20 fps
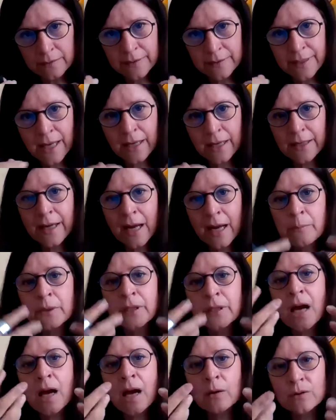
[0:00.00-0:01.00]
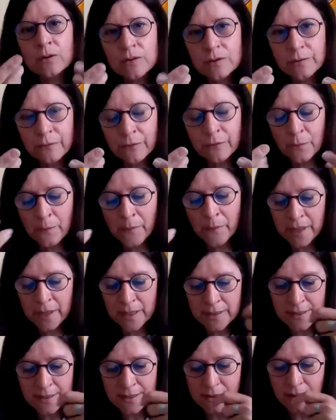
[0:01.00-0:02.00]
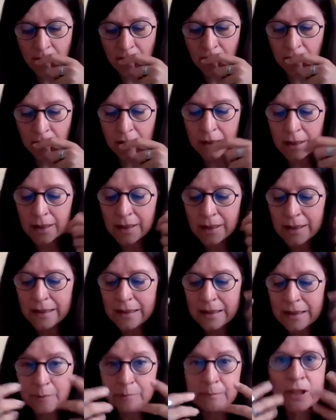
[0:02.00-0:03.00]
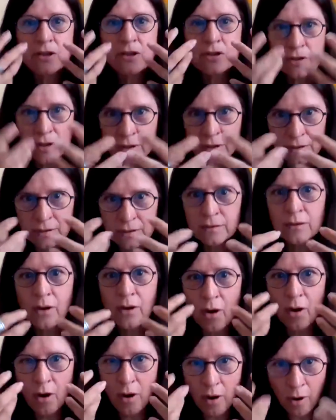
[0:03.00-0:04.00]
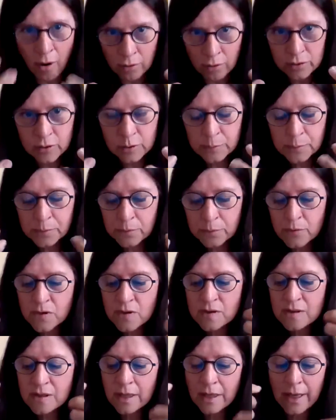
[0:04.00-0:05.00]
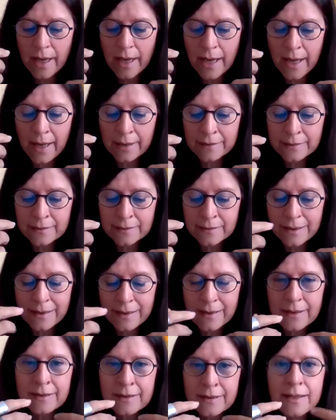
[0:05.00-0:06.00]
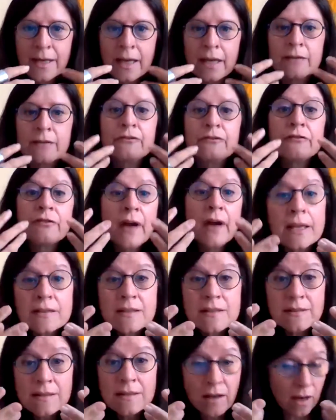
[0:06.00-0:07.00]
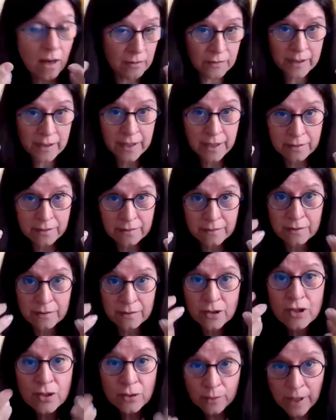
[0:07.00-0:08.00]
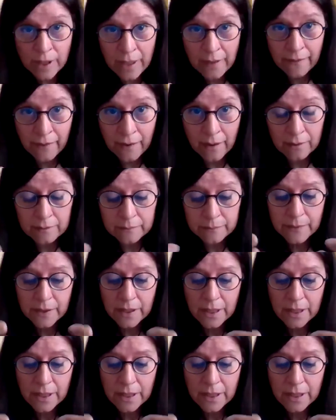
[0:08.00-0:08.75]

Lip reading: They're coming out from this maternal octopus, and they face the hurricane together.